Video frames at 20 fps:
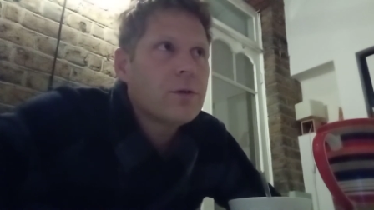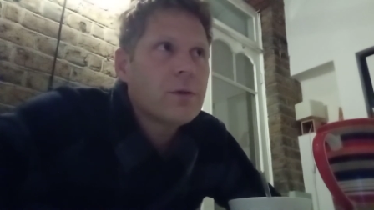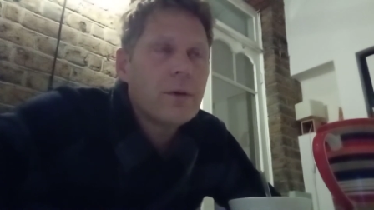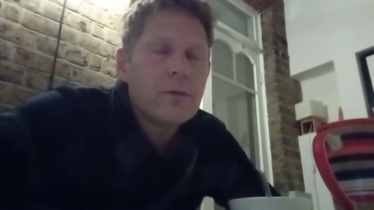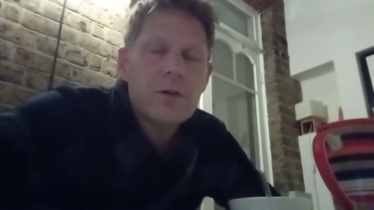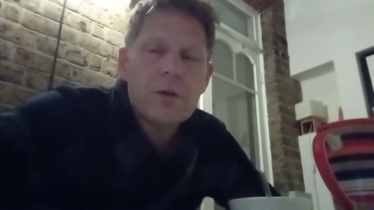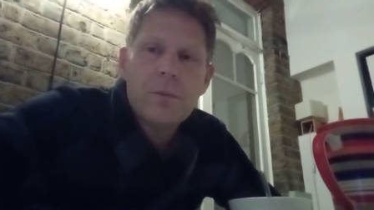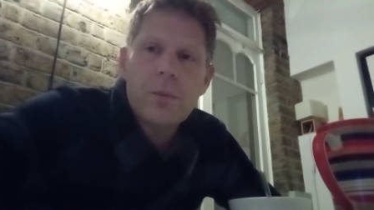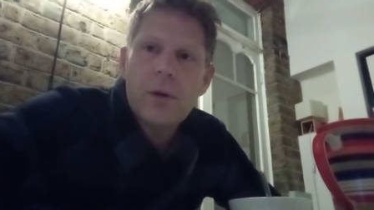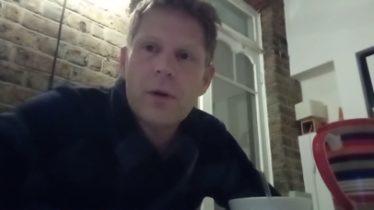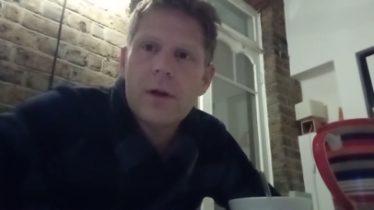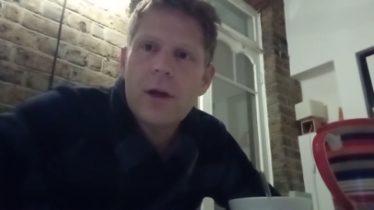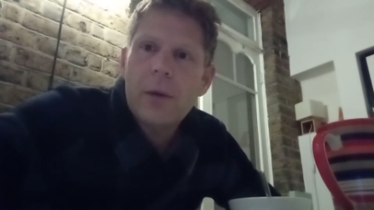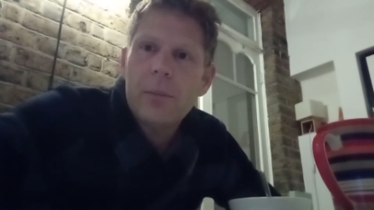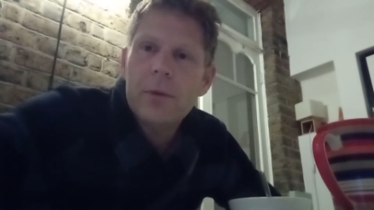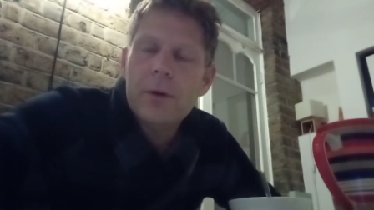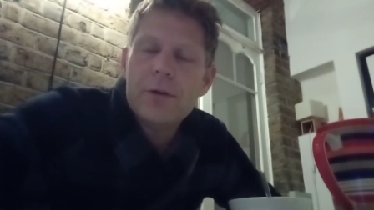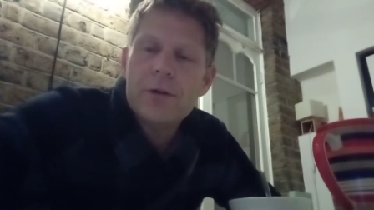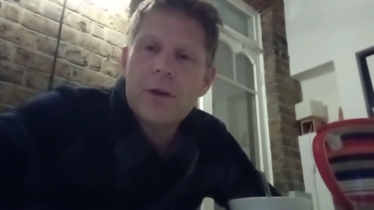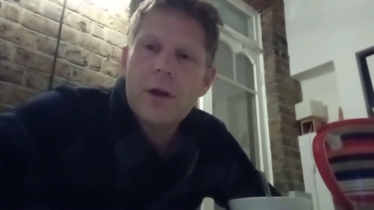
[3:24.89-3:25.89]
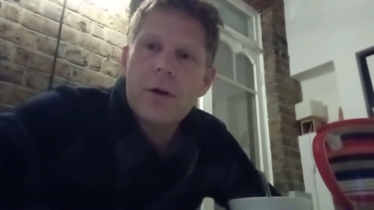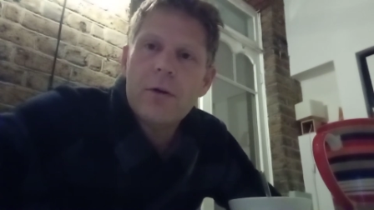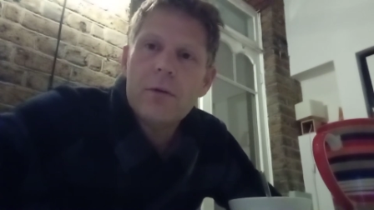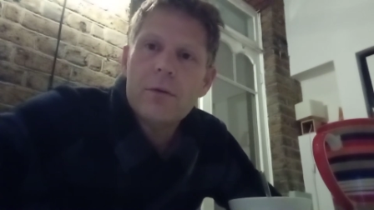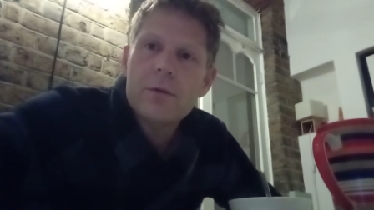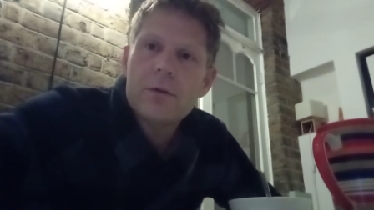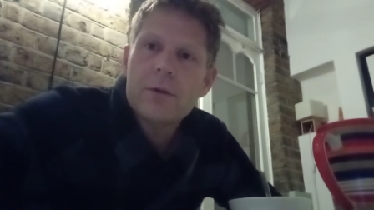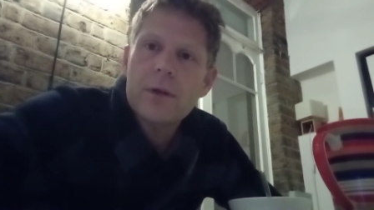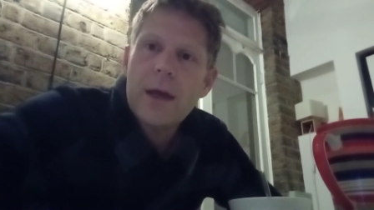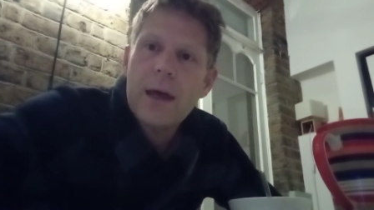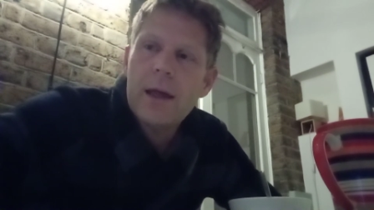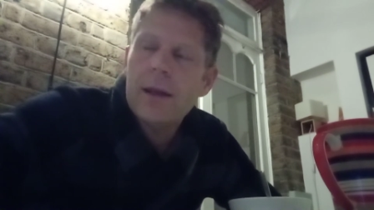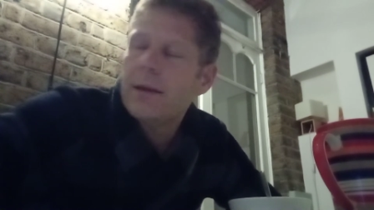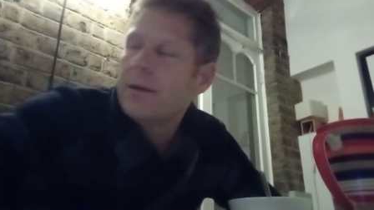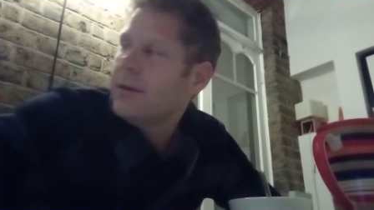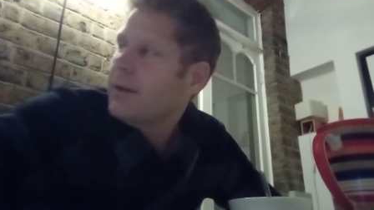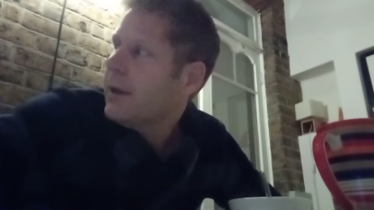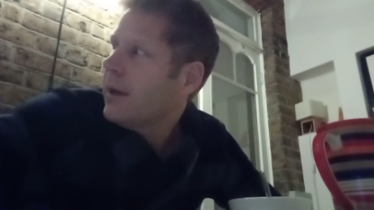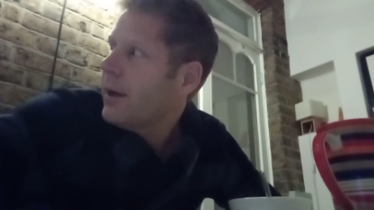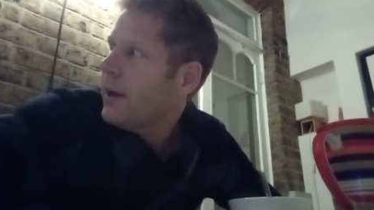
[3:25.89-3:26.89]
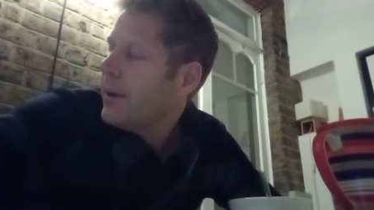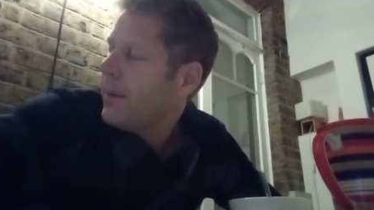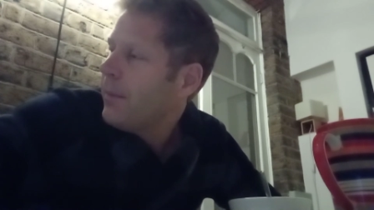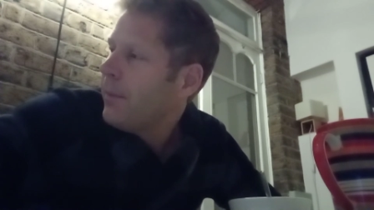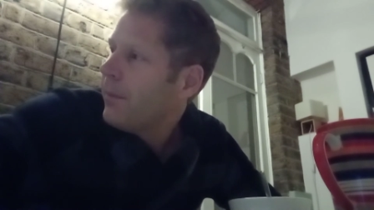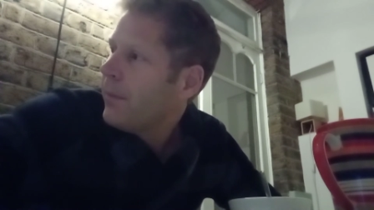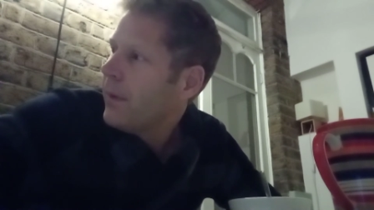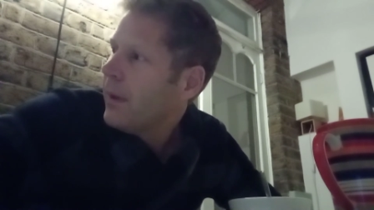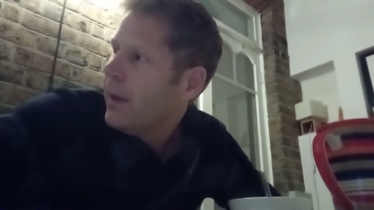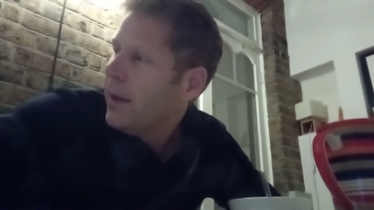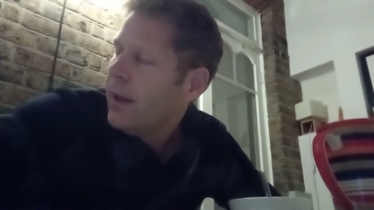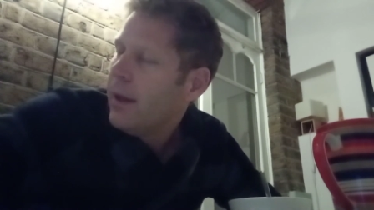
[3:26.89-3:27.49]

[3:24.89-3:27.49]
So I've just put a couple of gels and um,